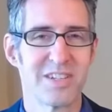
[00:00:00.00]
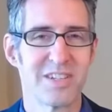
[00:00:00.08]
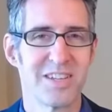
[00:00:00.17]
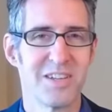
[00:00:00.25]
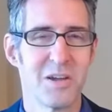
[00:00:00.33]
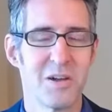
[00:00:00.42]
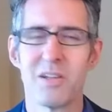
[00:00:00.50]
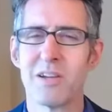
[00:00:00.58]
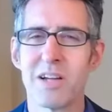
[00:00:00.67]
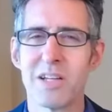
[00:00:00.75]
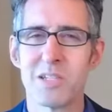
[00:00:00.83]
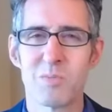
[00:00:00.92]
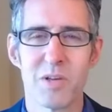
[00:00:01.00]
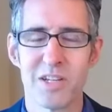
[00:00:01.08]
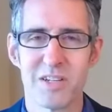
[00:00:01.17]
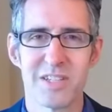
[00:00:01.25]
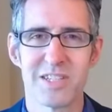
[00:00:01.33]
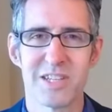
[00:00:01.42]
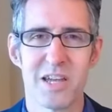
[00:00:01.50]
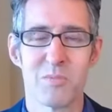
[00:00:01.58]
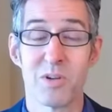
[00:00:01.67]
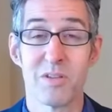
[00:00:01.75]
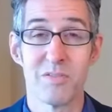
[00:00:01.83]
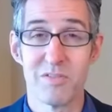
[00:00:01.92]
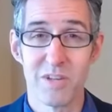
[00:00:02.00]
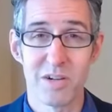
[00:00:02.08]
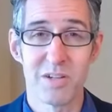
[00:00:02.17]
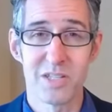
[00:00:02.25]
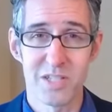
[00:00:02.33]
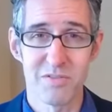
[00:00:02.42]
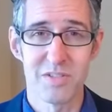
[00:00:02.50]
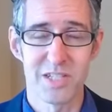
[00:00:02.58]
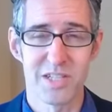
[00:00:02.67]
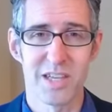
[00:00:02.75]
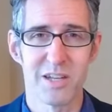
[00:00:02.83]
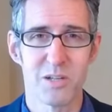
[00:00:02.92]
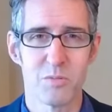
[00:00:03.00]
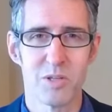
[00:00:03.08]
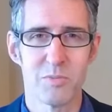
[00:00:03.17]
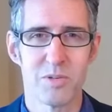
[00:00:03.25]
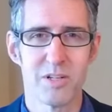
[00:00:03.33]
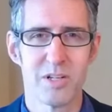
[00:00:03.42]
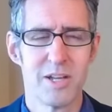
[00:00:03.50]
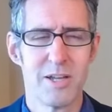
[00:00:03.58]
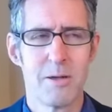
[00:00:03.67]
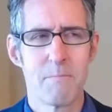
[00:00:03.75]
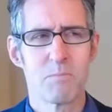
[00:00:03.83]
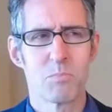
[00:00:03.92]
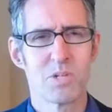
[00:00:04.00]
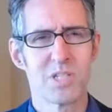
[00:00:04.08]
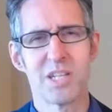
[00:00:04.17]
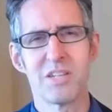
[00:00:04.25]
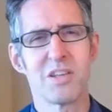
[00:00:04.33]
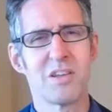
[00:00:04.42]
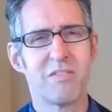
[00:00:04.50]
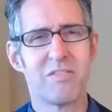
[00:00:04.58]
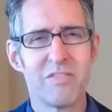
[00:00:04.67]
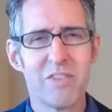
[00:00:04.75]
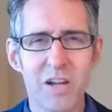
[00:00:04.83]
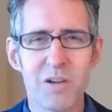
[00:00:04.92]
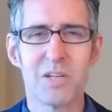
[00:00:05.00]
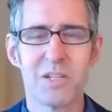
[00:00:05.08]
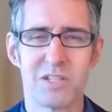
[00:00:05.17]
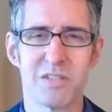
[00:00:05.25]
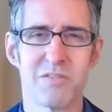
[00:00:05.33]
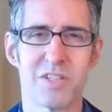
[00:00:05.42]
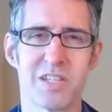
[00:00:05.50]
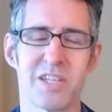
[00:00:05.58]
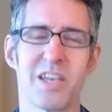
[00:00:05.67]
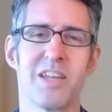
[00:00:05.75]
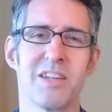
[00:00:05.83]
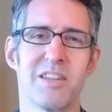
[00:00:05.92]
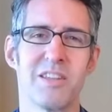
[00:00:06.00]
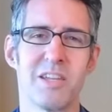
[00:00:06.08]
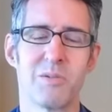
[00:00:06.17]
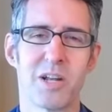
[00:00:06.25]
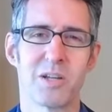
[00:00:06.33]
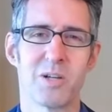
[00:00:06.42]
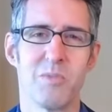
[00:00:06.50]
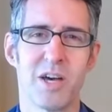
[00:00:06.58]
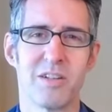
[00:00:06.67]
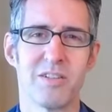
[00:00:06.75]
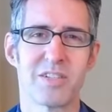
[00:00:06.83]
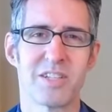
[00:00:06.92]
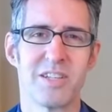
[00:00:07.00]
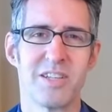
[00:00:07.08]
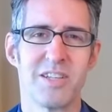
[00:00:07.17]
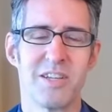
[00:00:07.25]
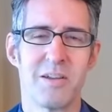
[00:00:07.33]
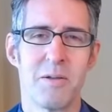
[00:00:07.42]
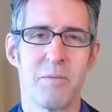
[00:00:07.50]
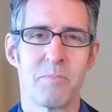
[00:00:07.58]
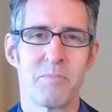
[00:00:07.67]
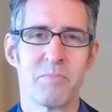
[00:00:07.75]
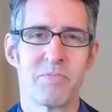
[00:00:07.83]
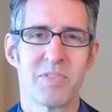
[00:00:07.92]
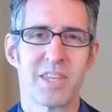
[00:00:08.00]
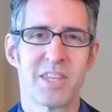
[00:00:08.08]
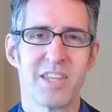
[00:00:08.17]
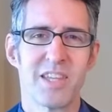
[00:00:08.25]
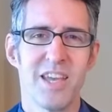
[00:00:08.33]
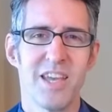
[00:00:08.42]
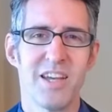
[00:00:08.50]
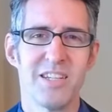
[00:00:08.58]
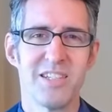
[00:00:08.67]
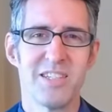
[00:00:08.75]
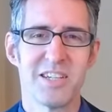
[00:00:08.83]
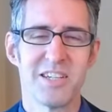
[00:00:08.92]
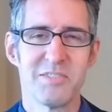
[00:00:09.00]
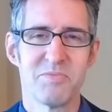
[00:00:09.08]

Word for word: You know, here I'd spent all this time around very sophisticated people, presenting very sophisticated theoretical models. And uh,